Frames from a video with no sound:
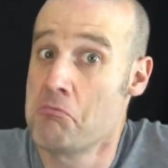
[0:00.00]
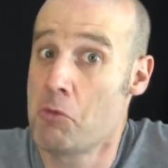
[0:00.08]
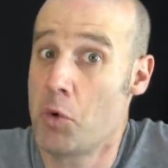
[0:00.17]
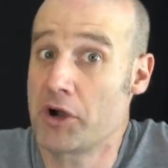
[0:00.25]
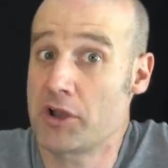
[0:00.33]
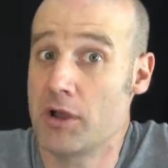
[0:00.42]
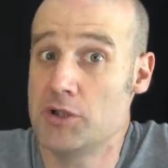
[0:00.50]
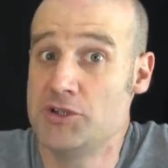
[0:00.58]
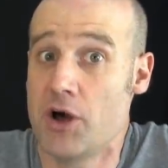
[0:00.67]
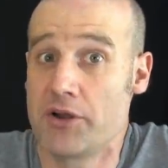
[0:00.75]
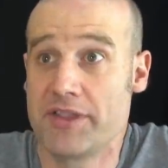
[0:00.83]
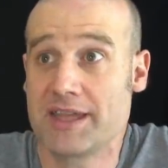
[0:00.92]
What goes
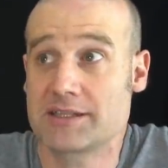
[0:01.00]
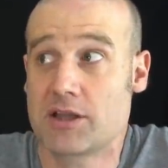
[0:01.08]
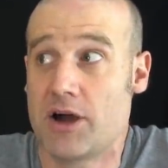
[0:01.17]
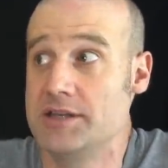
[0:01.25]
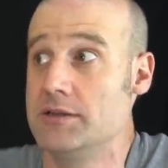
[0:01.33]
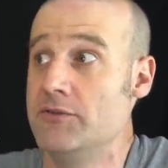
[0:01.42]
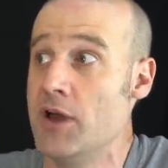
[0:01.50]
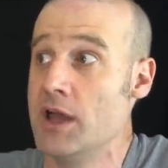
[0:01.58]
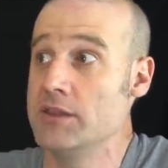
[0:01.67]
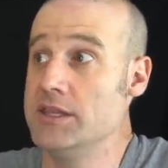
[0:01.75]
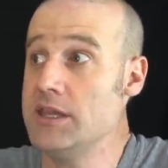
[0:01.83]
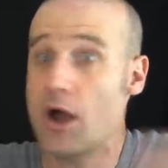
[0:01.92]
on? And that's kind of
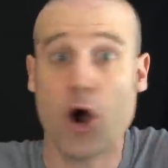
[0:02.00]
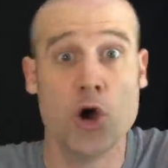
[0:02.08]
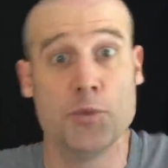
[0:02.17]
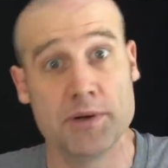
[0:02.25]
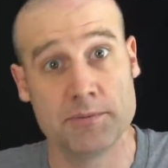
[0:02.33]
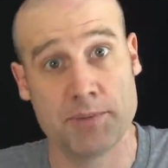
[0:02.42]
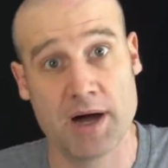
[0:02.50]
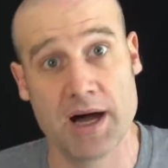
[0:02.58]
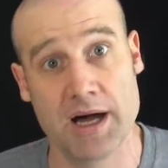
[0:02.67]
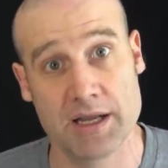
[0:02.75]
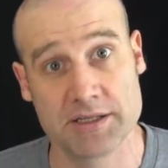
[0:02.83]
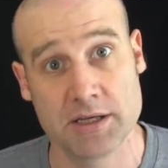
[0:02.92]
the open
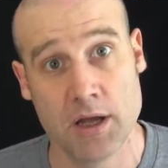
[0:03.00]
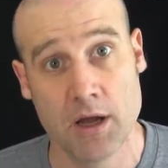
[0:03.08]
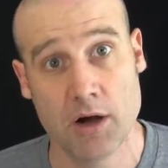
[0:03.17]
part